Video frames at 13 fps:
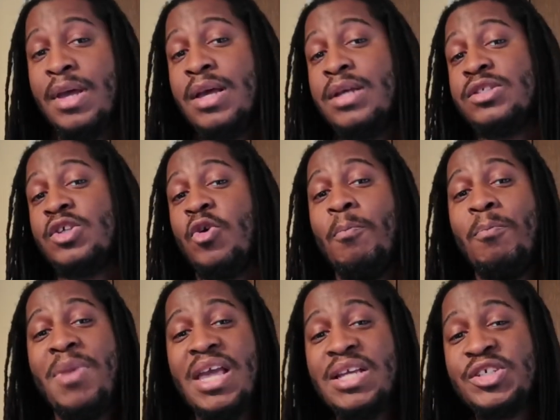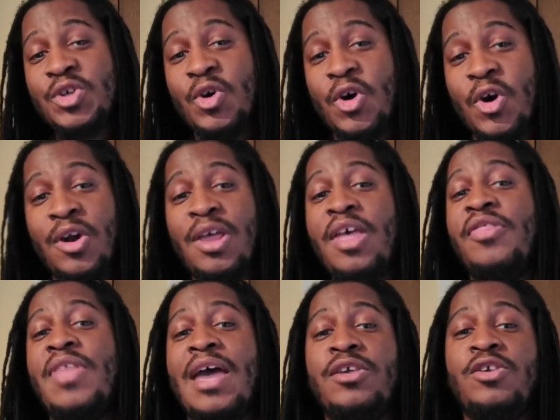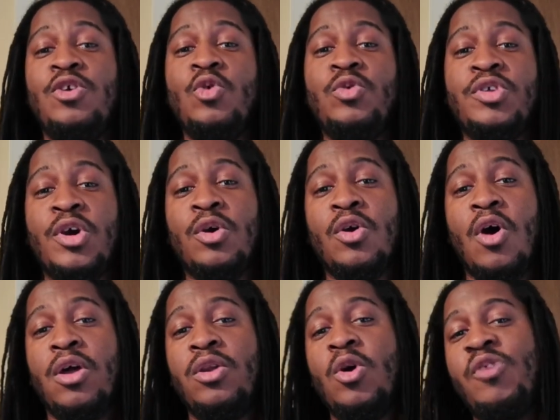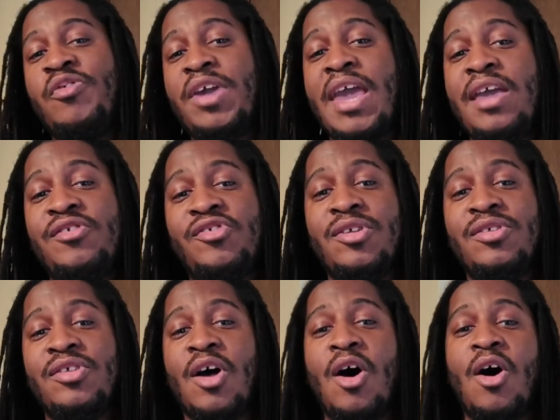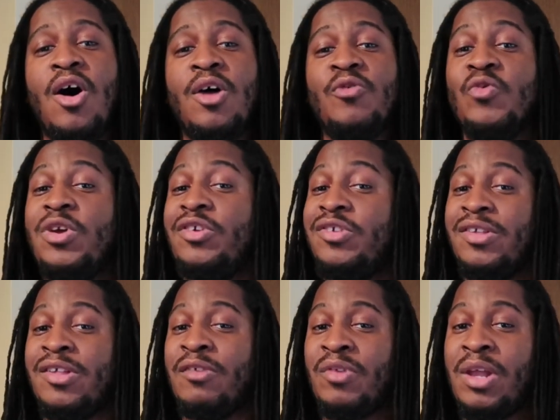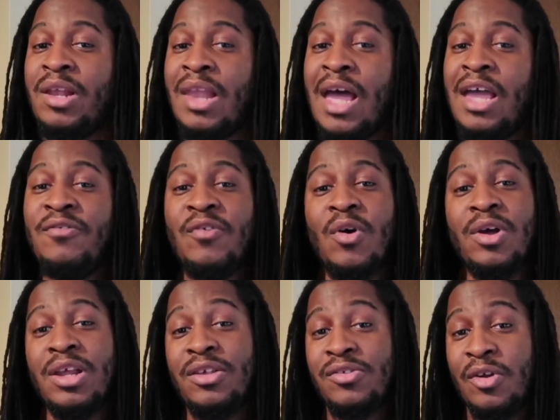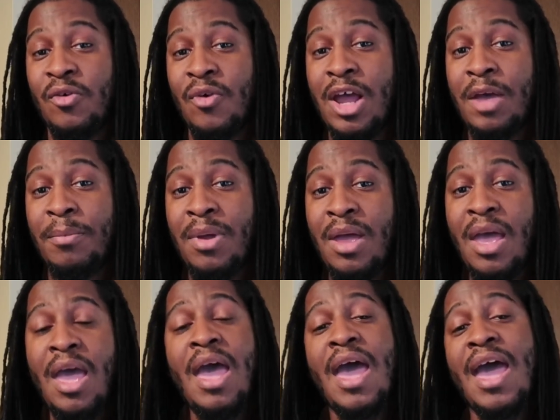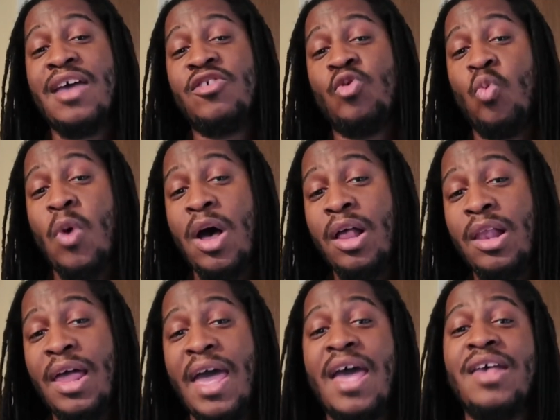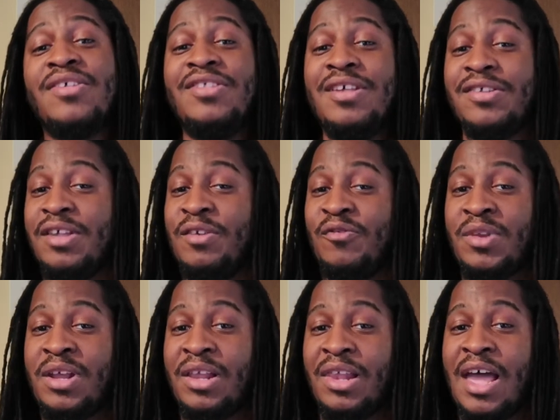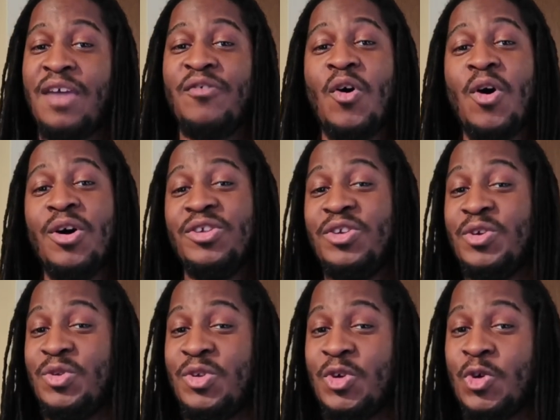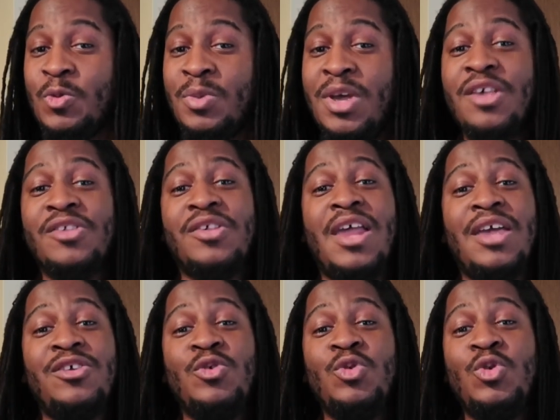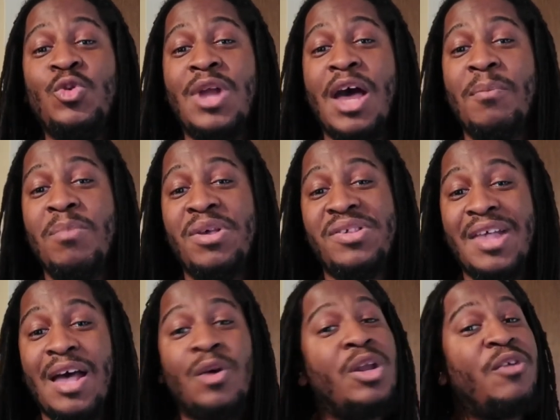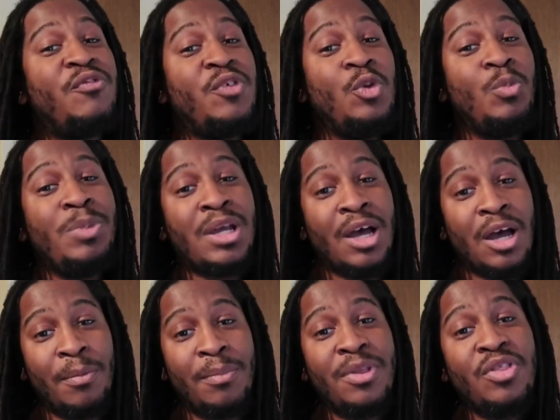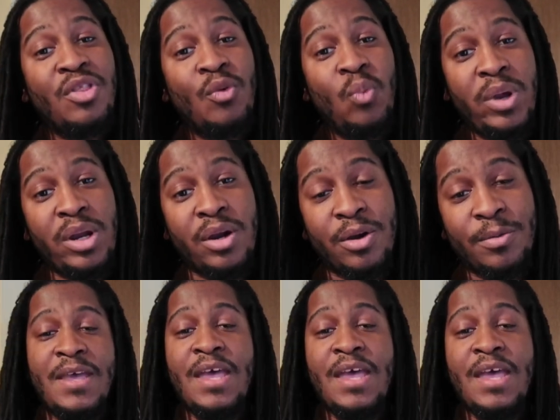So make sure that you turn on notifications on Reach This Infinite Life on Instagram as well as this infinite life on YouTube so that you do not miss out if you become the winner.